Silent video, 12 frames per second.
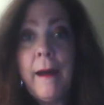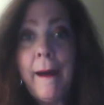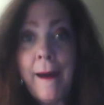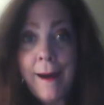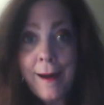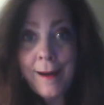
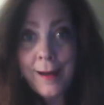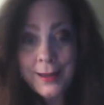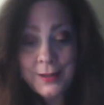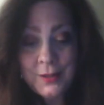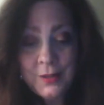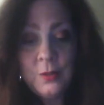
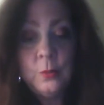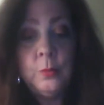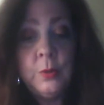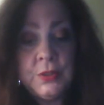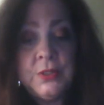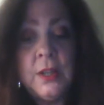I
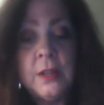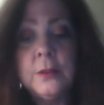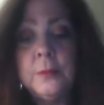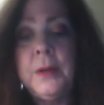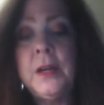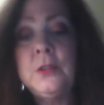was
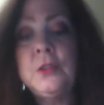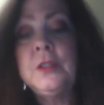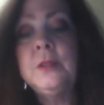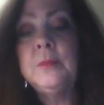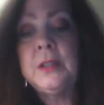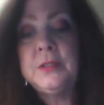sucker punched
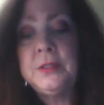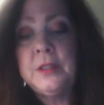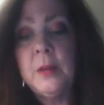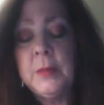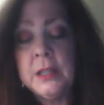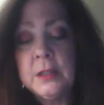in my
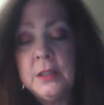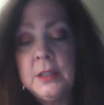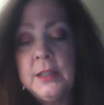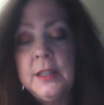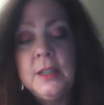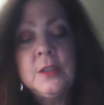stomach.
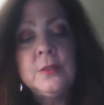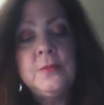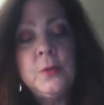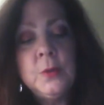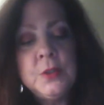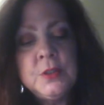The
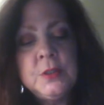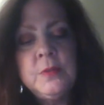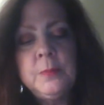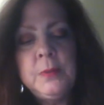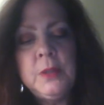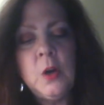force of
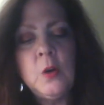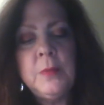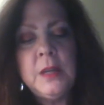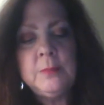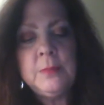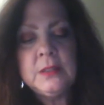the blow
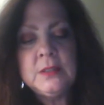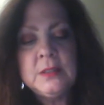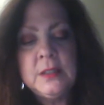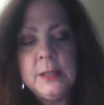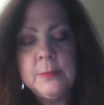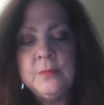made me
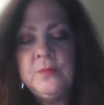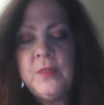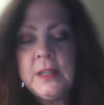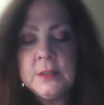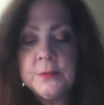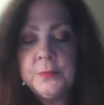slam
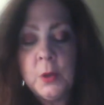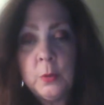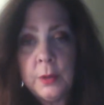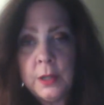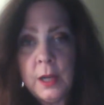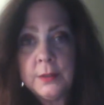face
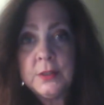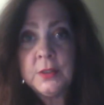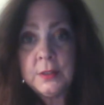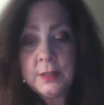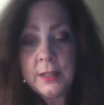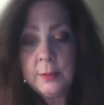forward onto
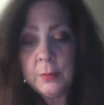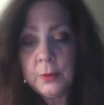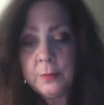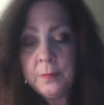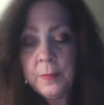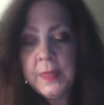the table.